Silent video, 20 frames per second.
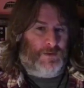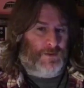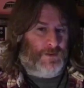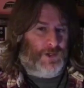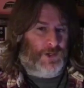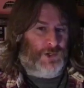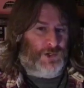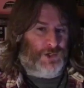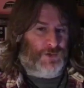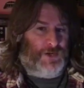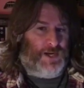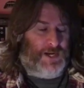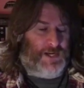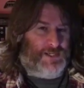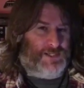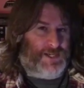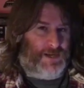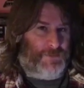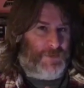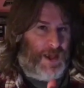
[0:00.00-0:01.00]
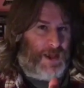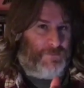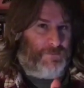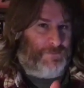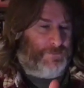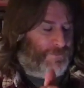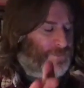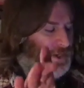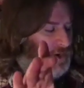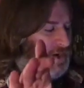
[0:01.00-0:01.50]
You do need a team name.
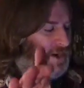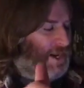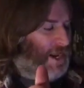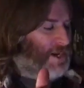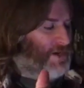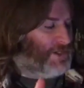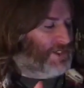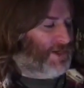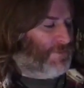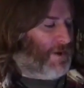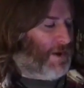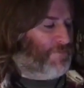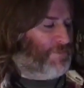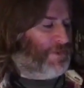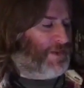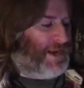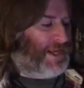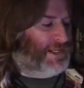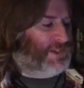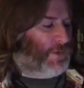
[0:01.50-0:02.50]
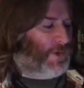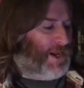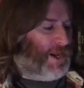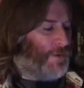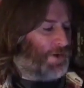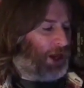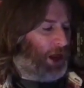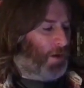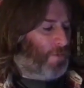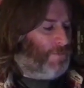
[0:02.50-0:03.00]
You can get your team name for the next one. Here
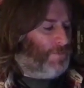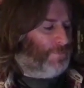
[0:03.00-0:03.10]
we go.